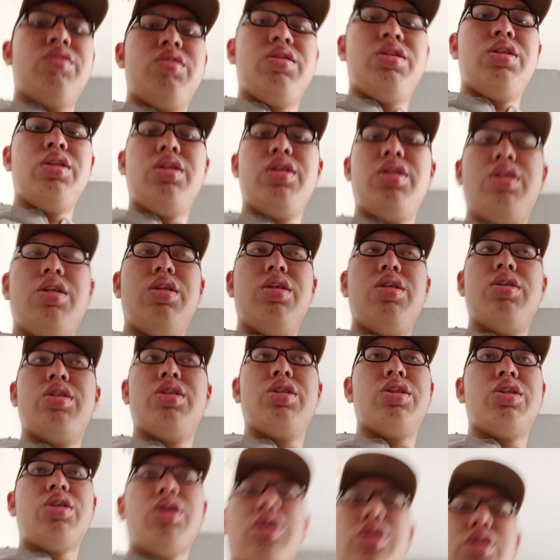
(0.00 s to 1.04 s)
To
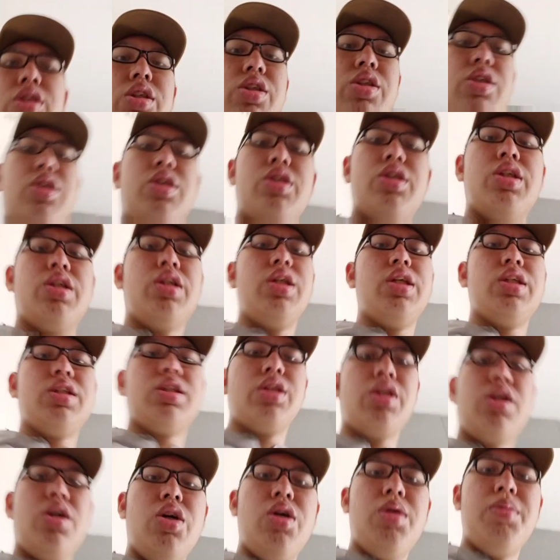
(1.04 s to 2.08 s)
start the journey, let's
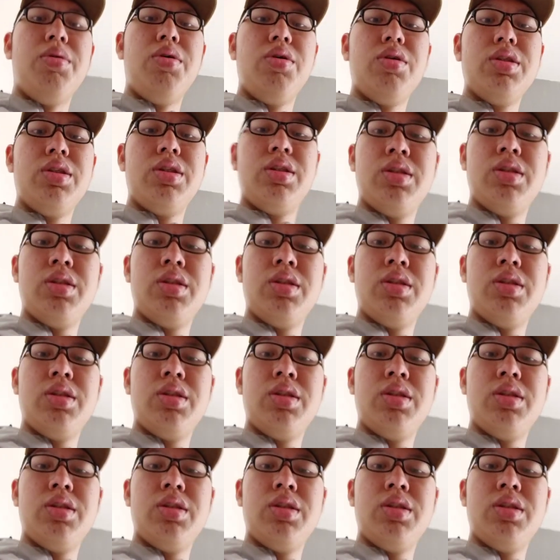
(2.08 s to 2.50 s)
go, boys.